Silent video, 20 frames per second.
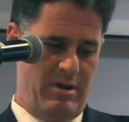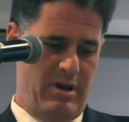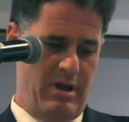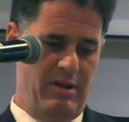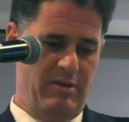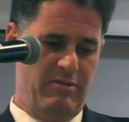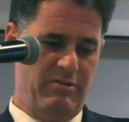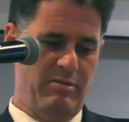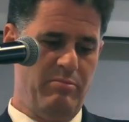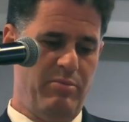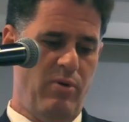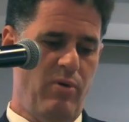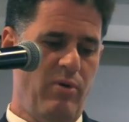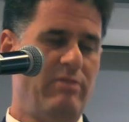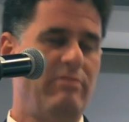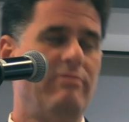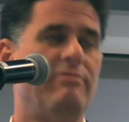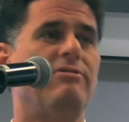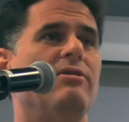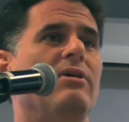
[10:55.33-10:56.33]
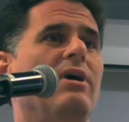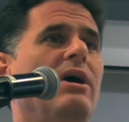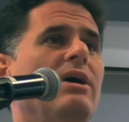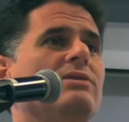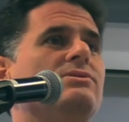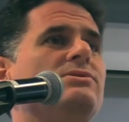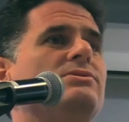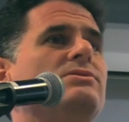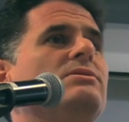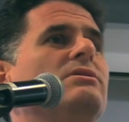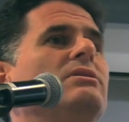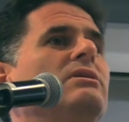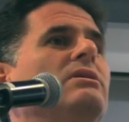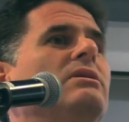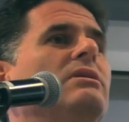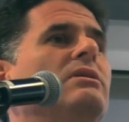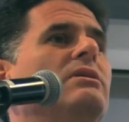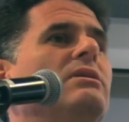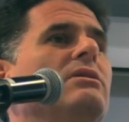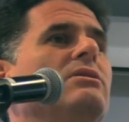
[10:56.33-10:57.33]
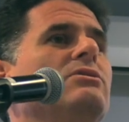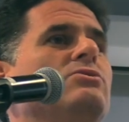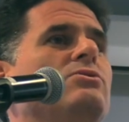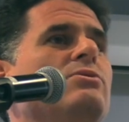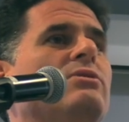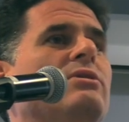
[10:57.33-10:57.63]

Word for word: And it's important for us to